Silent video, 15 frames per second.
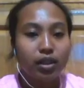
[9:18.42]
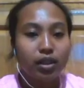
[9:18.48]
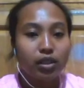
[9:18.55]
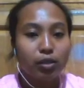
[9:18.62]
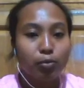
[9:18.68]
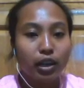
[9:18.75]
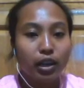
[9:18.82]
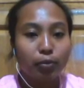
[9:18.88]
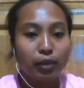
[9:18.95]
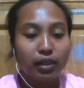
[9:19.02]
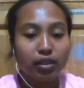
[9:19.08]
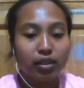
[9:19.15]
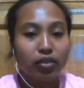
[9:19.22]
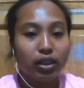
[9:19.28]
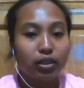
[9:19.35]
Smart
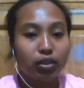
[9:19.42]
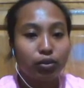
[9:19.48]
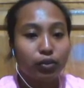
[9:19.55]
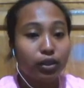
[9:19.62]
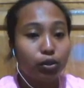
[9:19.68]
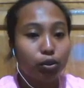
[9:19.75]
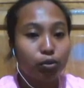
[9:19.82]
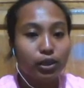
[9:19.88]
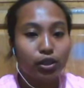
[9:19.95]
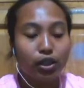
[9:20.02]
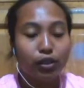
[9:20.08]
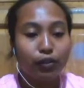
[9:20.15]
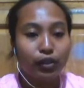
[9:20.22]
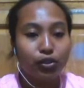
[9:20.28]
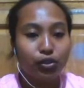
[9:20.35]
plastic bottle vending
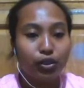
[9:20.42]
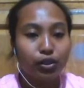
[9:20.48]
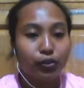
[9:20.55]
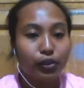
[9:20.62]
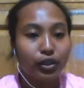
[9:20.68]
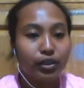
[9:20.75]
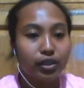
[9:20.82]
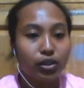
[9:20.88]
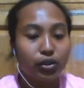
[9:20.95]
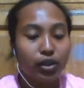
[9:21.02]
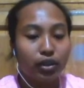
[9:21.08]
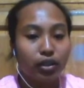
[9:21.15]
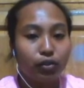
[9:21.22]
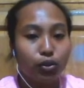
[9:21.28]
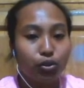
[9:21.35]
machine features. First,
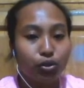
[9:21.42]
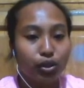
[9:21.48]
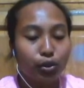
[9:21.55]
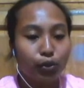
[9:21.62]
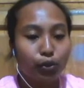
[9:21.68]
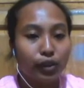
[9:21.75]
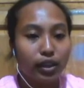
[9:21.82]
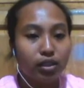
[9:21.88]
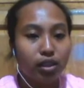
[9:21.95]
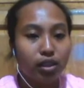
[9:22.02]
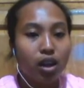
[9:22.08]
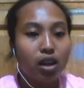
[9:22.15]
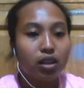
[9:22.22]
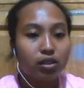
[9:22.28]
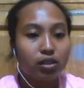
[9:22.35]
interactive user interface.
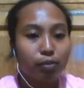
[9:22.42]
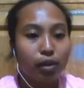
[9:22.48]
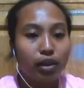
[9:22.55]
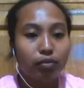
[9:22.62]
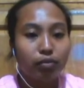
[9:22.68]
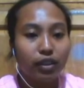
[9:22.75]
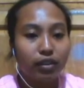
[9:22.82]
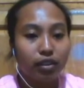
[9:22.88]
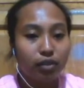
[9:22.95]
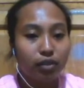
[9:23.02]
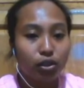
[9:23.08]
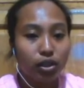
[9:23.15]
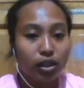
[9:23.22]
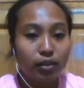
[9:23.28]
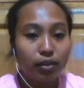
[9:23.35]
Smart vending
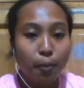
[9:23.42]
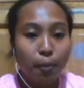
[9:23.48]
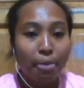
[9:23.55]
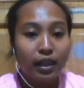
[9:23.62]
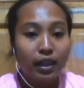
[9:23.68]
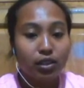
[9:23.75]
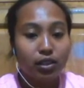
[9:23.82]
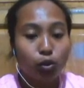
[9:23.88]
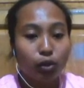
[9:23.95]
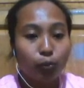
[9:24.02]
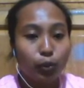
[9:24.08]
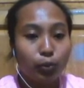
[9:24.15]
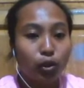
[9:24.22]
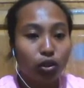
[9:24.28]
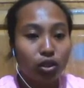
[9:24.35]
machine is equipped
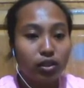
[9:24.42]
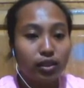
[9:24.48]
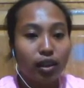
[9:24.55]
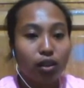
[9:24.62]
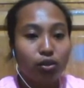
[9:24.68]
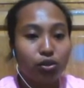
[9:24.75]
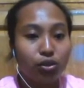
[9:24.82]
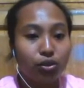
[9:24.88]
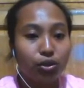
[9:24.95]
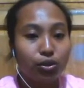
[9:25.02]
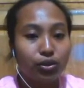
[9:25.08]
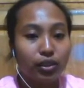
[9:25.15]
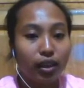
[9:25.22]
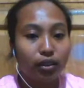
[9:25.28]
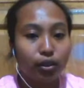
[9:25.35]
with buttons that allows user to
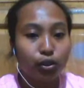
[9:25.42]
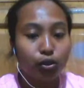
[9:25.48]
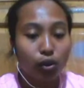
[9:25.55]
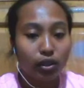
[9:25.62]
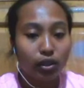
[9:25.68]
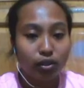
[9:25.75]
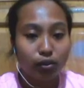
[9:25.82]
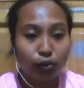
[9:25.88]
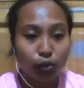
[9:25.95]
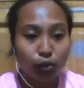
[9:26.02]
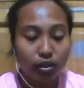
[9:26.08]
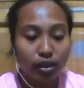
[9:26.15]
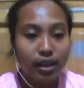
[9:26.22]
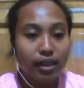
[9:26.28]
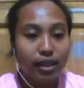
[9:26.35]
select their choice in
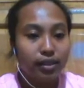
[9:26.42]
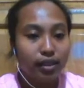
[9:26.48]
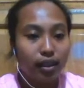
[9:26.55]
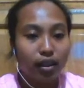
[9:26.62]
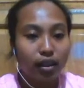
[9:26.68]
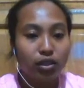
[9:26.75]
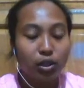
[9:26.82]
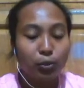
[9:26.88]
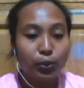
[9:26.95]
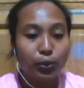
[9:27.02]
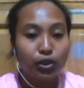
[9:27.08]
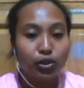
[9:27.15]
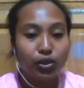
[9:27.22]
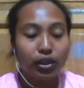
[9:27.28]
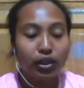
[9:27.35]
food. Second,
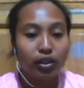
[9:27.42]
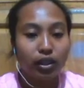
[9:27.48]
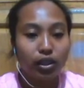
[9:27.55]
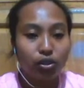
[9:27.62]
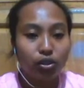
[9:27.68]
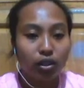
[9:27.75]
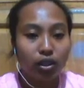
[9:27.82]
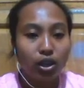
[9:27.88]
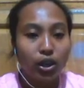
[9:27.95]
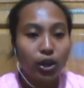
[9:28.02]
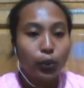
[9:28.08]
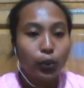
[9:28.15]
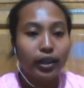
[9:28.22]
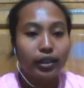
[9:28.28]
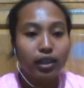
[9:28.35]
temperature regulation.
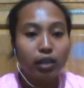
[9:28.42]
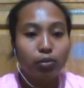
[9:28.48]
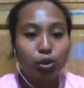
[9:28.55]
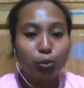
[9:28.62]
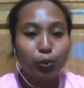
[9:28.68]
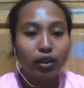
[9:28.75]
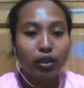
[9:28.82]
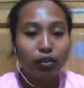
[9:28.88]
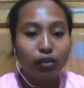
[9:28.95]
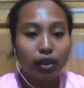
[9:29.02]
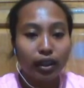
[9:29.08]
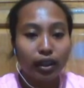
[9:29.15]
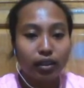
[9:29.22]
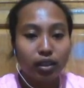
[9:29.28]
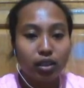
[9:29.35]
When it comes to product
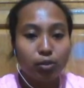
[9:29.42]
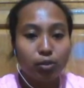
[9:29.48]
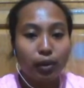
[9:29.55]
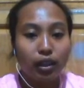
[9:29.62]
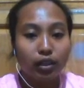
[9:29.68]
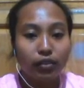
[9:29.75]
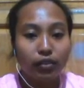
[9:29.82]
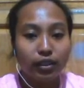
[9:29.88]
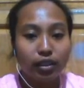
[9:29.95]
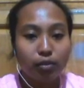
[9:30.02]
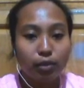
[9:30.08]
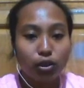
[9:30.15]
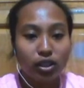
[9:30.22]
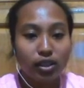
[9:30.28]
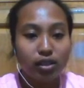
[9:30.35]
variety, smart vending
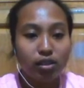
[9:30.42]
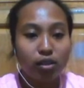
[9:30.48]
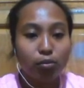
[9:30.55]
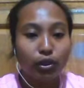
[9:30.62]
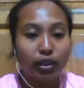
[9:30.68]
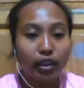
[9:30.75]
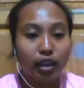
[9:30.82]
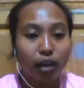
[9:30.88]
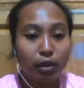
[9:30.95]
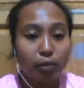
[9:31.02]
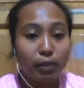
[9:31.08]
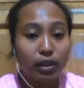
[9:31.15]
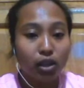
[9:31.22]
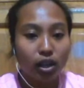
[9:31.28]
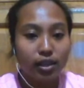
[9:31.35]
machines are more dynamic
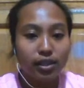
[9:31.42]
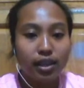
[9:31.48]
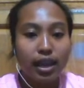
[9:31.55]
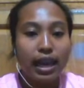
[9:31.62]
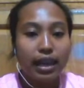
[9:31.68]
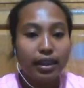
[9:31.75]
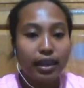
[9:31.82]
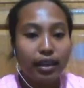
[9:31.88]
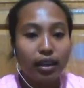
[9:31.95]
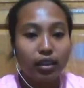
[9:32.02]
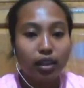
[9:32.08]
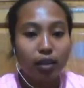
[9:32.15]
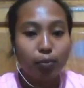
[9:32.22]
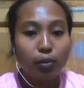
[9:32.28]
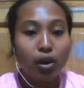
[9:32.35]
because they can
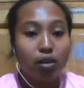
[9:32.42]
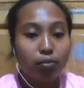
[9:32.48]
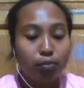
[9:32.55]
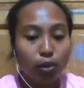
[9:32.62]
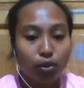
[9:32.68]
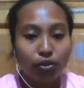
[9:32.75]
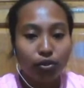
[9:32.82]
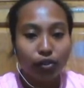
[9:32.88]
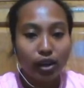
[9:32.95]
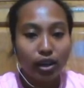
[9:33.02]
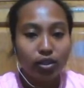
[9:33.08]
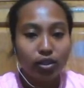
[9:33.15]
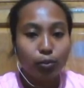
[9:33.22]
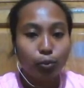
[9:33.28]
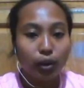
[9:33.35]
keep both
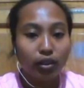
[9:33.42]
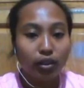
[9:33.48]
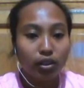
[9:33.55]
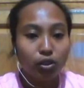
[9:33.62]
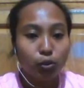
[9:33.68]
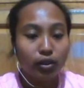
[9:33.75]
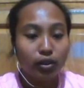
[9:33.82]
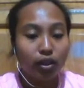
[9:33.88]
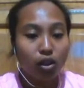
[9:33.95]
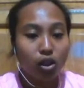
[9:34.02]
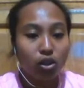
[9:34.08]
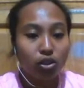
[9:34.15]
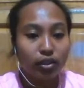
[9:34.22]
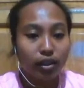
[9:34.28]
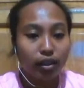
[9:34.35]
fresh and products with a
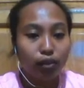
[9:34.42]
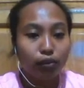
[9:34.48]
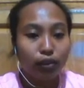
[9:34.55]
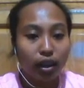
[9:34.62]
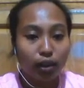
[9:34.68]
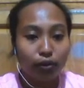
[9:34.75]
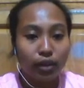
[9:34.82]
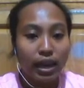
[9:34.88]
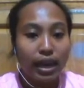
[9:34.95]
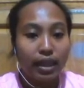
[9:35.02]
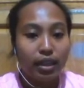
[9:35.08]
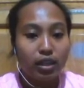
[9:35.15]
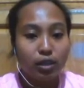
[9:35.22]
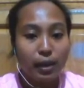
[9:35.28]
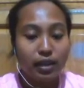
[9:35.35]
long shelf life.
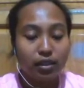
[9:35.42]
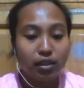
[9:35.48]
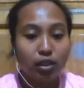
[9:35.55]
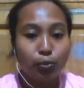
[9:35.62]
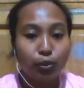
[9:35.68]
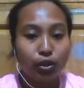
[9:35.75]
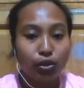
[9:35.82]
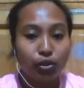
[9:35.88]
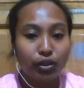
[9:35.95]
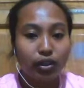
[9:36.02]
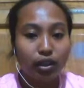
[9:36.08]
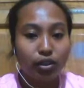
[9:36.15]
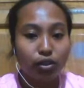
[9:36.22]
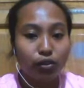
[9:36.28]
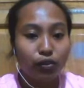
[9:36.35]
This makes the temperature
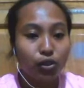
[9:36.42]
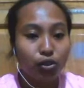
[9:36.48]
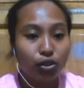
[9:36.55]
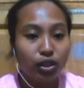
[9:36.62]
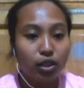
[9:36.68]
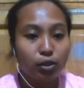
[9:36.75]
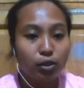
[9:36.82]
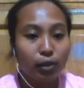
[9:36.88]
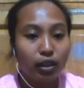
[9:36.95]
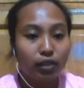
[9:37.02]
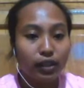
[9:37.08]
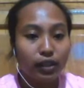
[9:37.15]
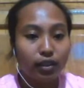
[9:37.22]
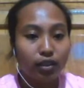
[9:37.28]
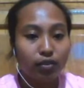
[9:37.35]
regulation feature in smart
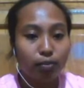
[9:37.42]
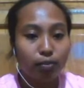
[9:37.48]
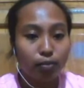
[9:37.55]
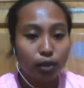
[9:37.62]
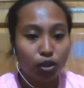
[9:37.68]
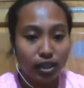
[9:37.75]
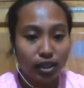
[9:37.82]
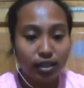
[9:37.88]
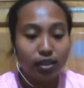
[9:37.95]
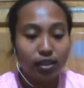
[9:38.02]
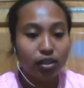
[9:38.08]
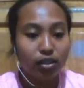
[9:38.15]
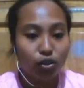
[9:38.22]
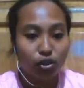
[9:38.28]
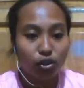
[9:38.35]
vending machines
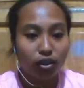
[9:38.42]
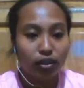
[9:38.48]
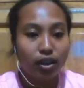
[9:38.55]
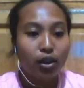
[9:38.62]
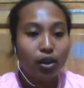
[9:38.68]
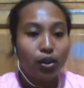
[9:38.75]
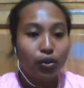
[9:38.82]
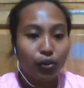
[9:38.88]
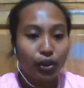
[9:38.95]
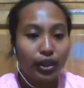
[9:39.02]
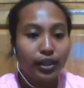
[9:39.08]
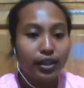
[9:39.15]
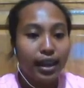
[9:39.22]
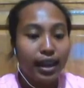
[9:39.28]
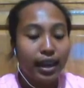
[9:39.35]
essential. Third,